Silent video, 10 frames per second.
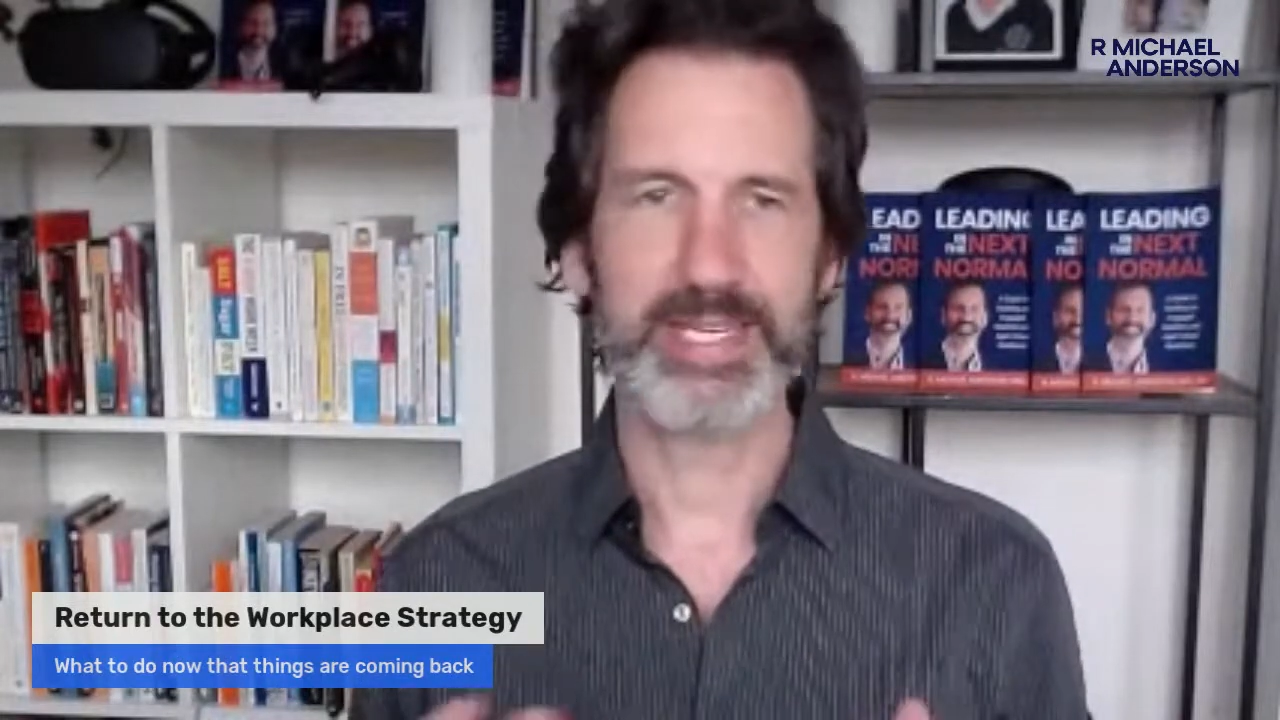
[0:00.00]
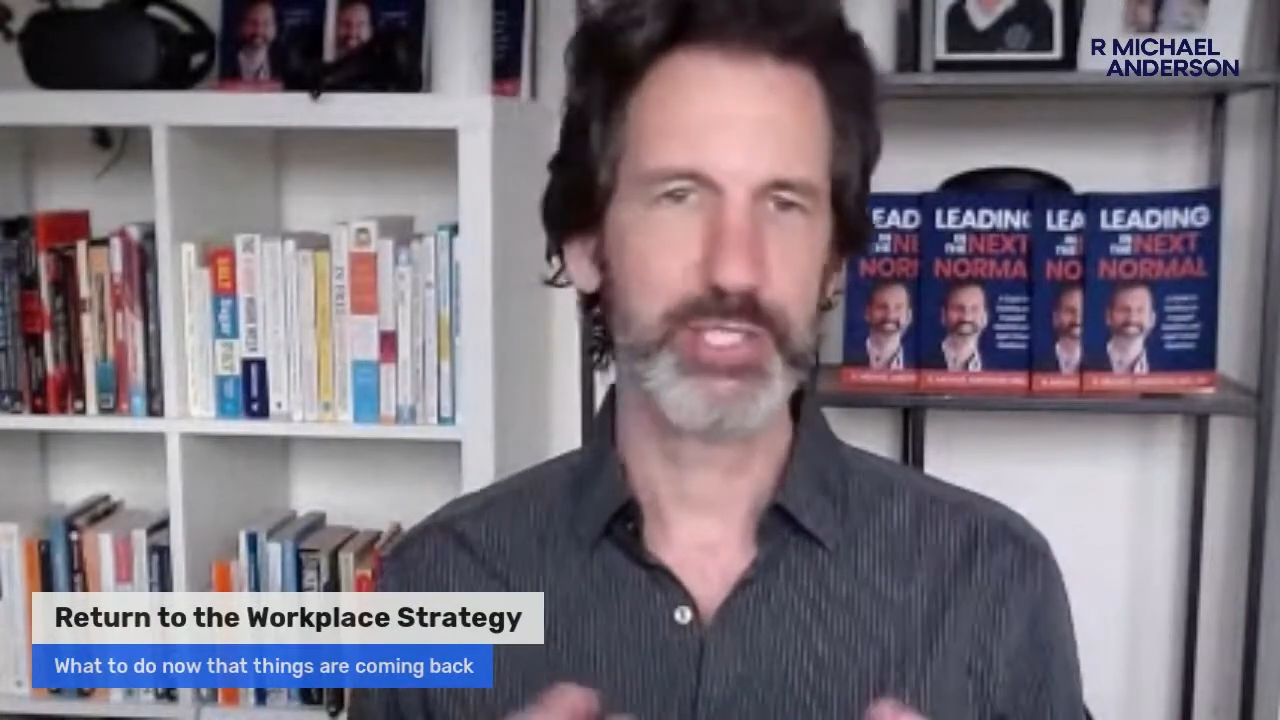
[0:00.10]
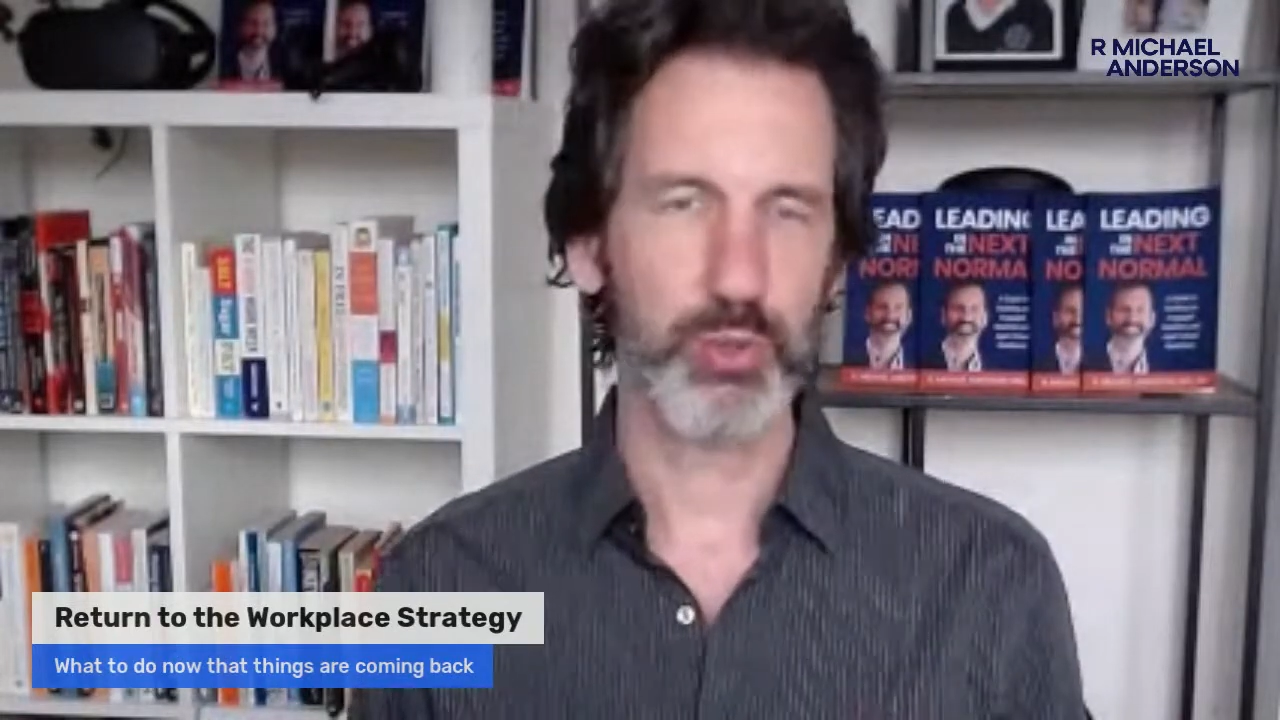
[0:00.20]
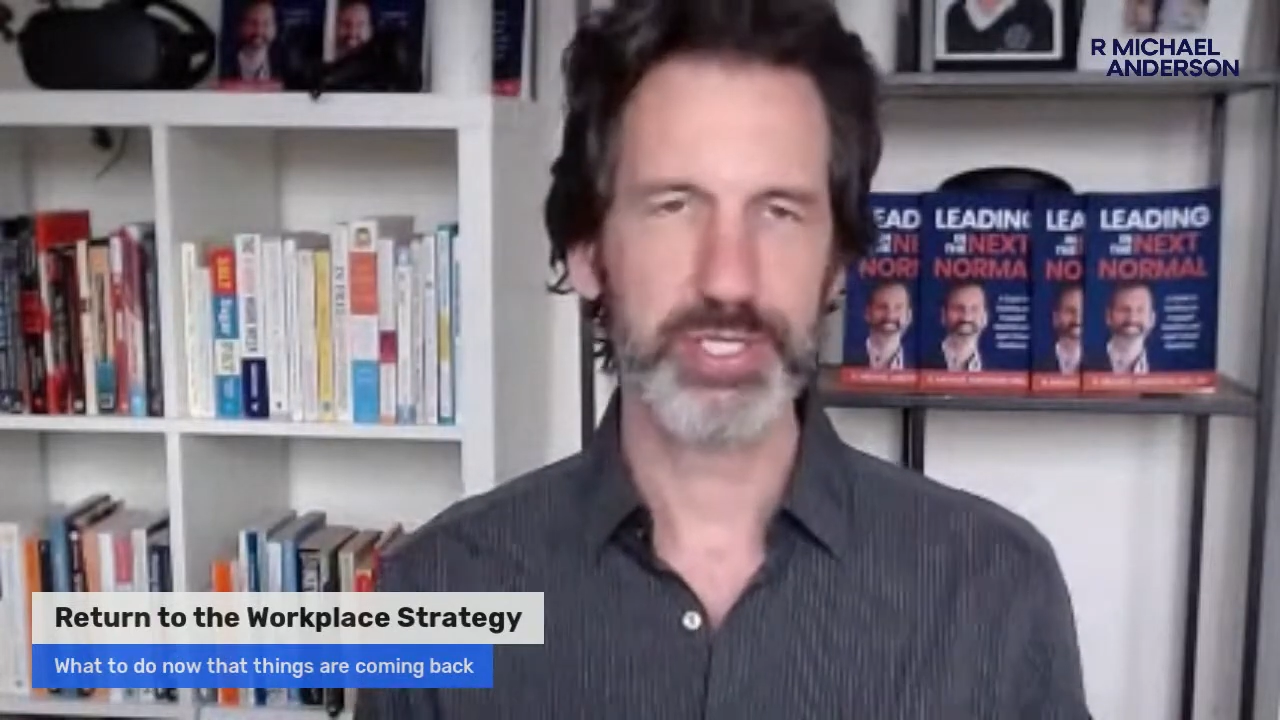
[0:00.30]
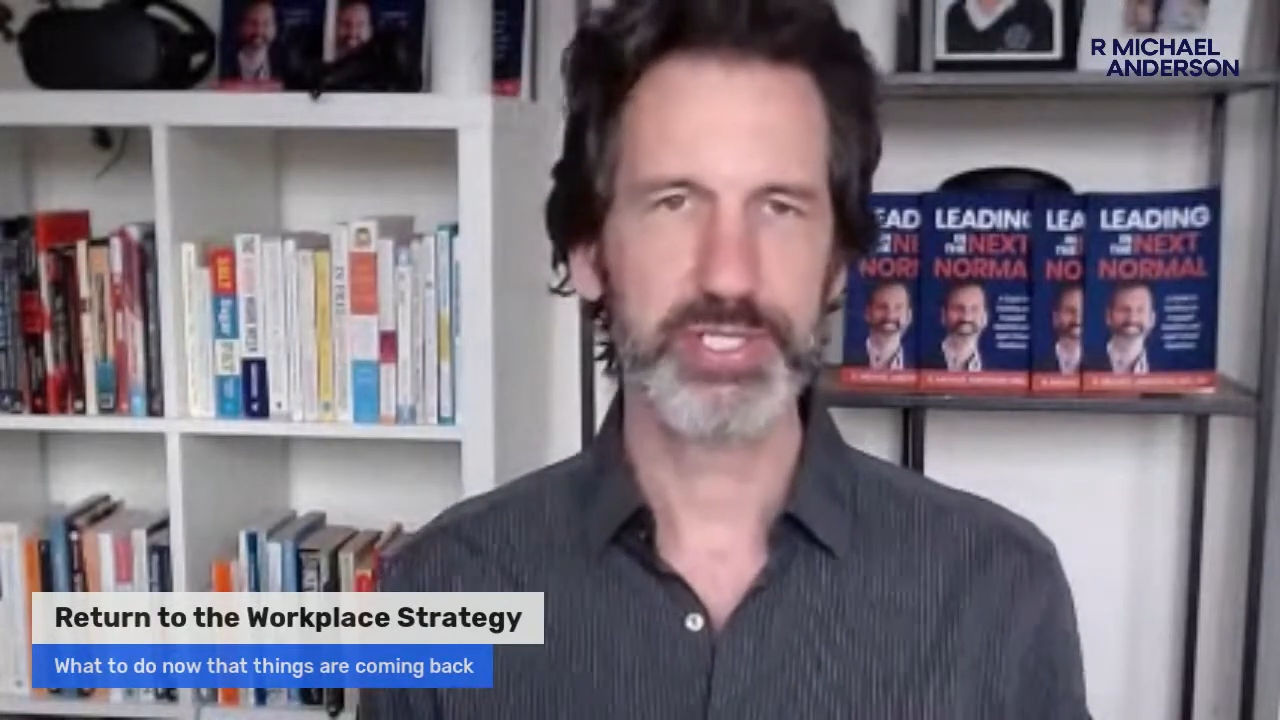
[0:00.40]
make
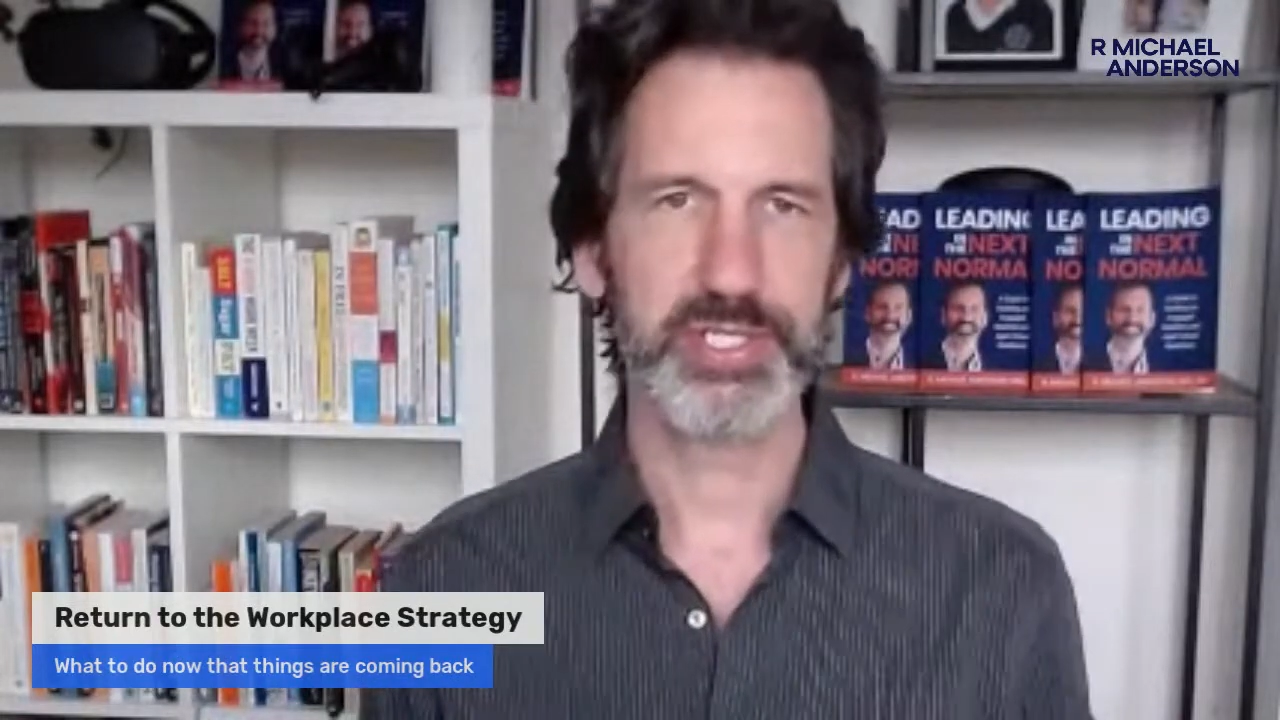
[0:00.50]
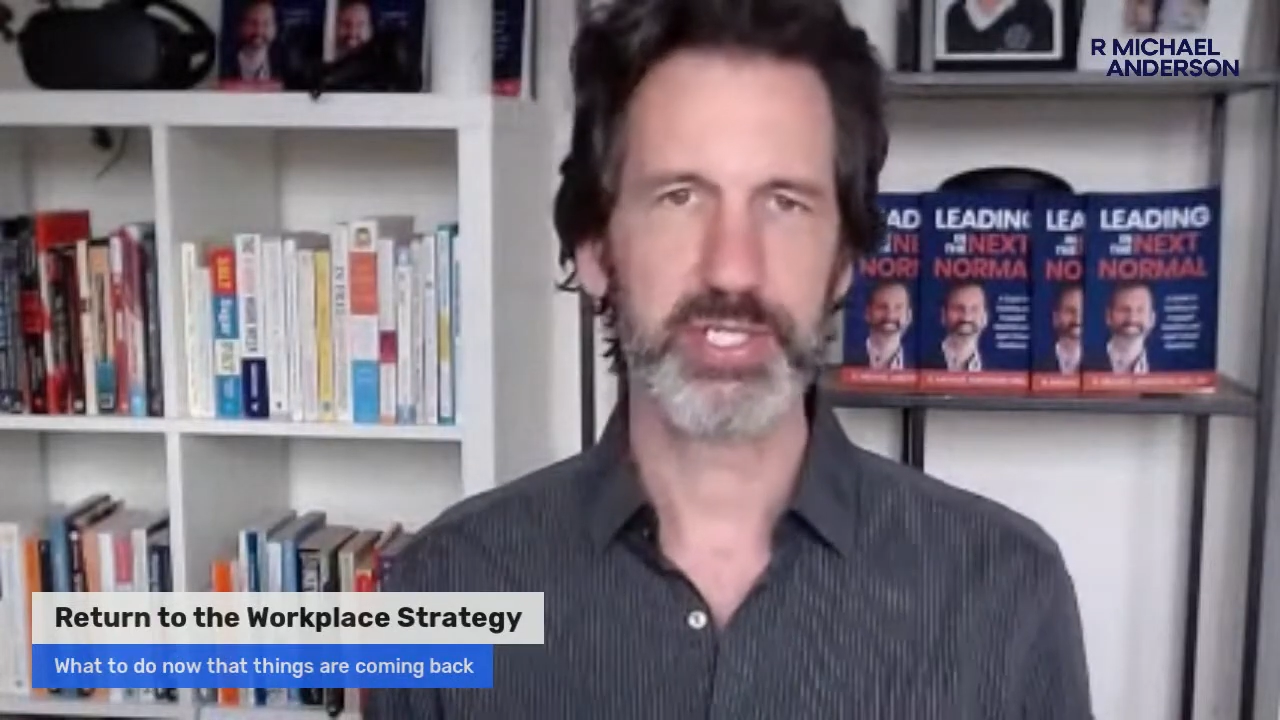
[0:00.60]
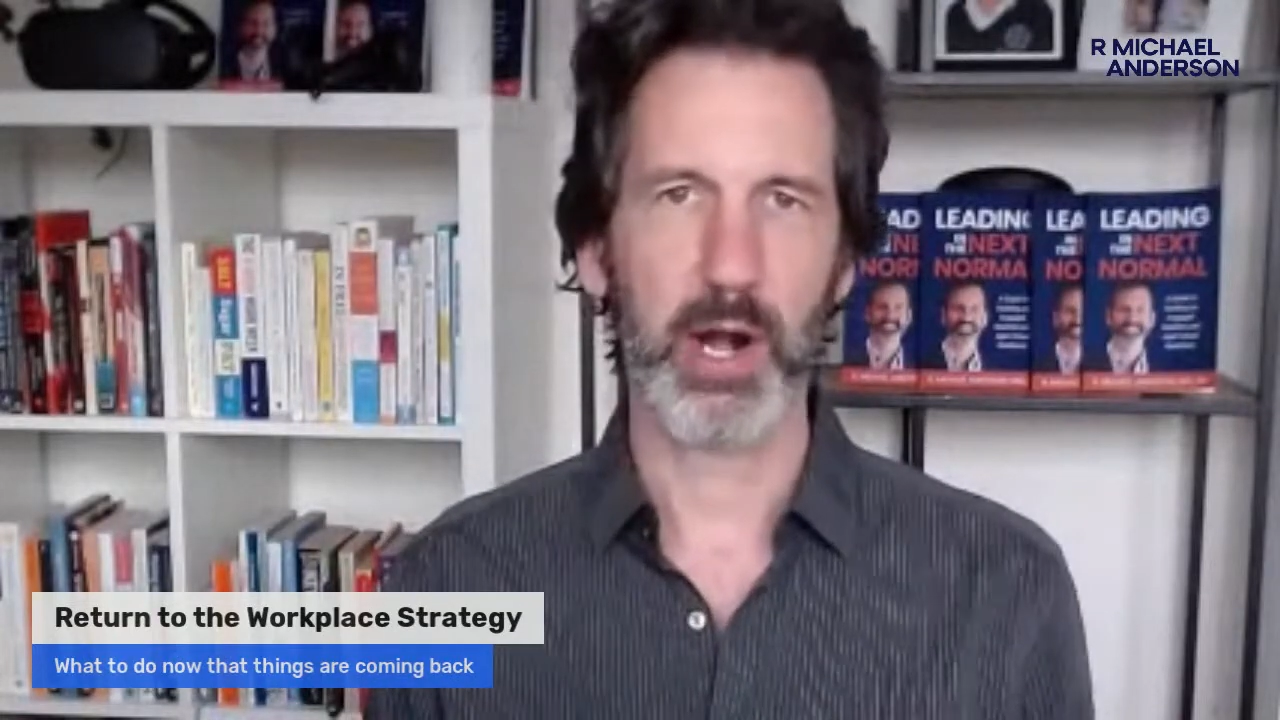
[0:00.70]
choices